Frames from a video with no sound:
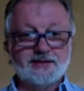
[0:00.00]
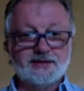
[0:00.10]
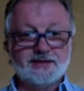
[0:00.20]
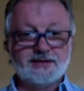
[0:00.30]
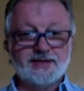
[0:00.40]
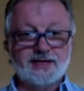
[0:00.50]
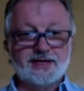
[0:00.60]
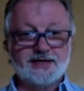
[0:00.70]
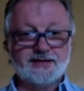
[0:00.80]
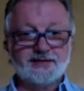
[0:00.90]
are the
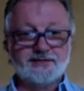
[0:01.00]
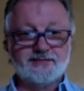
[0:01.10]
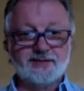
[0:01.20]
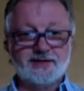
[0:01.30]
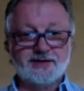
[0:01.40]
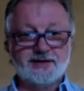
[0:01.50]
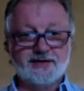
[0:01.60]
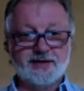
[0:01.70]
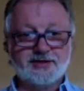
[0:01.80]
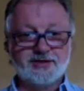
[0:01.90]
signs for the
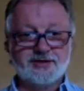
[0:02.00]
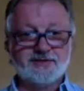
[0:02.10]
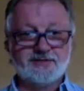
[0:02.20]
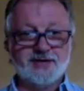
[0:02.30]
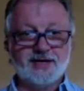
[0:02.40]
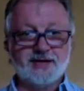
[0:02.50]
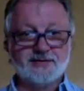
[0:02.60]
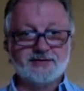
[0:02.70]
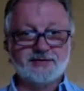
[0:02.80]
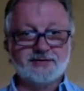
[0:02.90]
direction of the
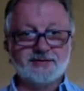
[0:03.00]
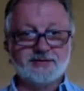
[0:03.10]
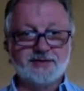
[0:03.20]
bellows.